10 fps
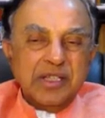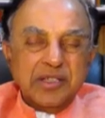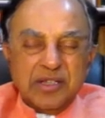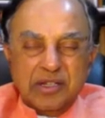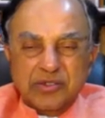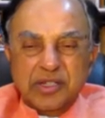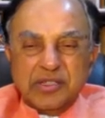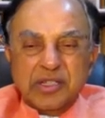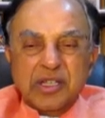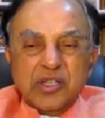in these
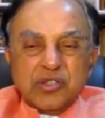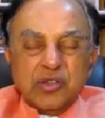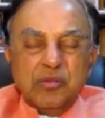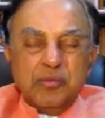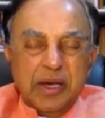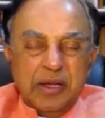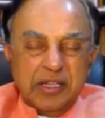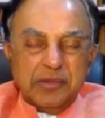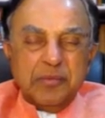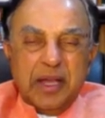countries. So
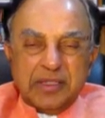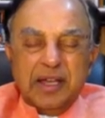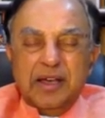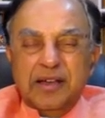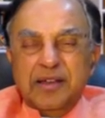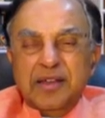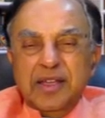Bharat Mata